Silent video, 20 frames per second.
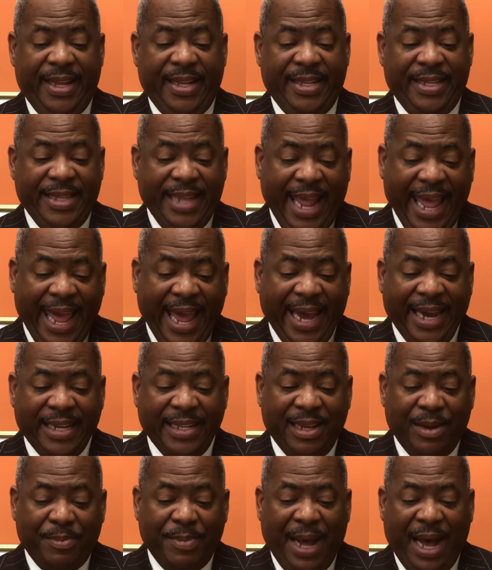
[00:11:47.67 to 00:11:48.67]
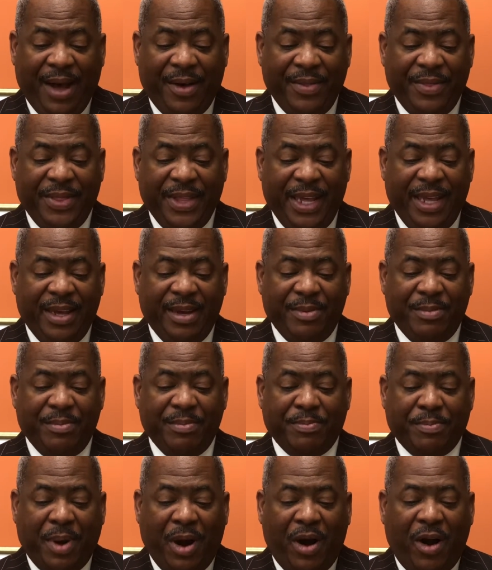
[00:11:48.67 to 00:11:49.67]
Nagging about
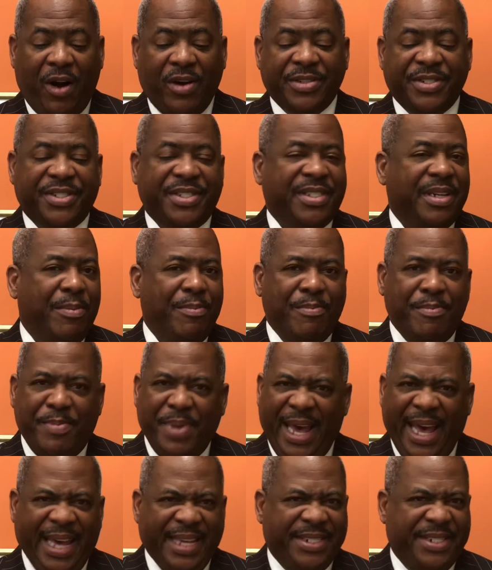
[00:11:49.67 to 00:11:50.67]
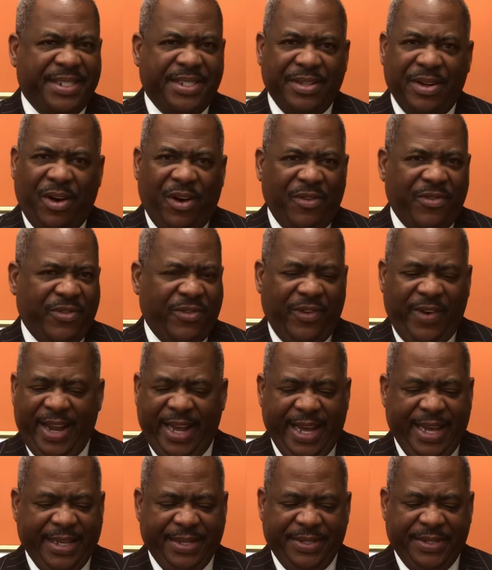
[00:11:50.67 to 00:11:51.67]
them parts the best of
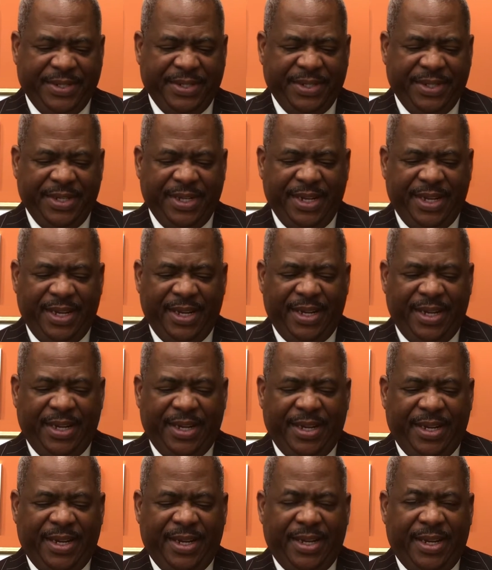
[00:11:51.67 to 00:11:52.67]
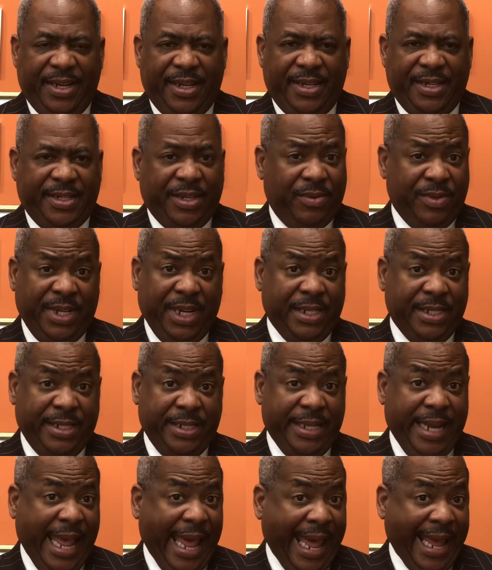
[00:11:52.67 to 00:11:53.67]
friends. So does
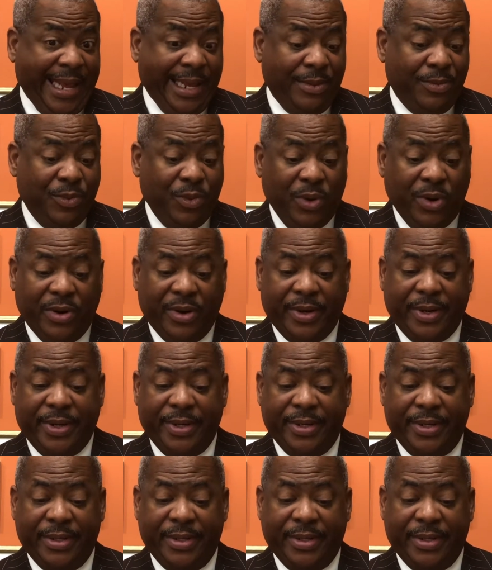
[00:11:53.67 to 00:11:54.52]
nagging work?